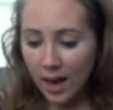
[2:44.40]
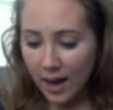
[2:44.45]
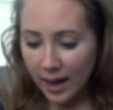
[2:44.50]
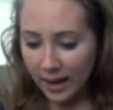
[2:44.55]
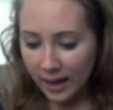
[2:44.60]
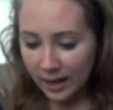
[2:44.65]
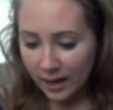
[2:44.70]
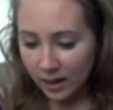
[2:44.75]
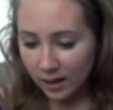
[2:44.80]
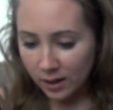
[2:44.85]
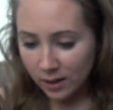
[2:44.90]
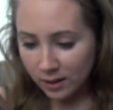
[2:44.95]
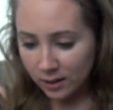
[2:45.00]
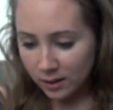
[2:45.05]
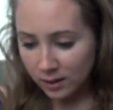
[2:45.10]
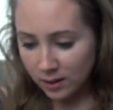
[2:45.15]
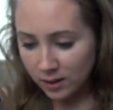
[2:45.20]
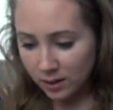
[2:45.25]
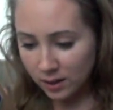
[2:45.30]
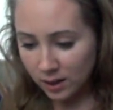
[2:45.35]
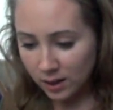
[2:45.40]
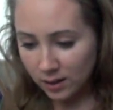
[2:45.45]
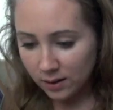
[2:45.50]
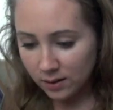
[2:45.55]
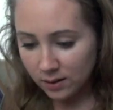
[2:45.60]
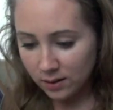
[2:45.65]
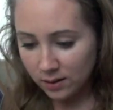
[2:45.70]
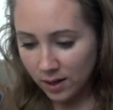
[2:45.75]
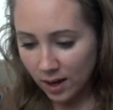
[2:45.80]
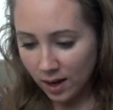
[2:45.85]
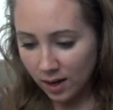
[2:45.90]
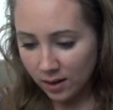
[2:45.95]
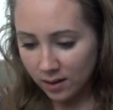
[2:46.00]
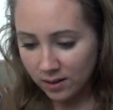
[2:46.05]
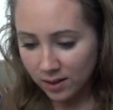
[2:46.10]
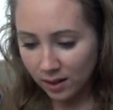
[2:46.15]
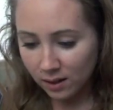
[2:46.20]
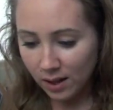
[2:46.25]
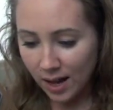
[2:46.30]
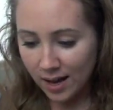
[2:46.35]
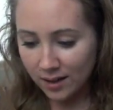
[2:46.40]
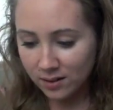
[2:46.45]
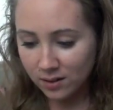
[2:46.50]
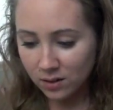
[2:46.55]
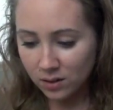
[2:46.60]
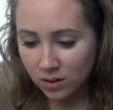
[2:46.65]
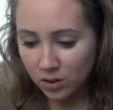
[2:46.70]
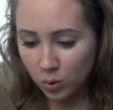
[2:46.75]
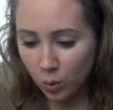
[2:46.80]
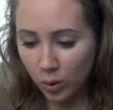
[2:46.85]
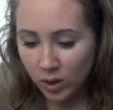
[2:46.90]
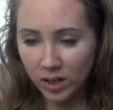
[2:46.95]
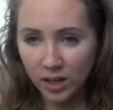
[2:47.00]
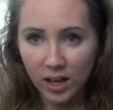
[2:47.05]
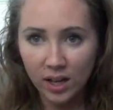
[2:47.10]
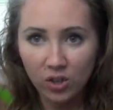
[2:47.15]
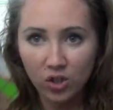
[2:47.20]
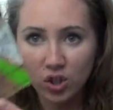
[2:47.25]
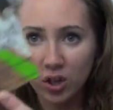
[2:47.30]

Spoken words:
And it says it lasts 28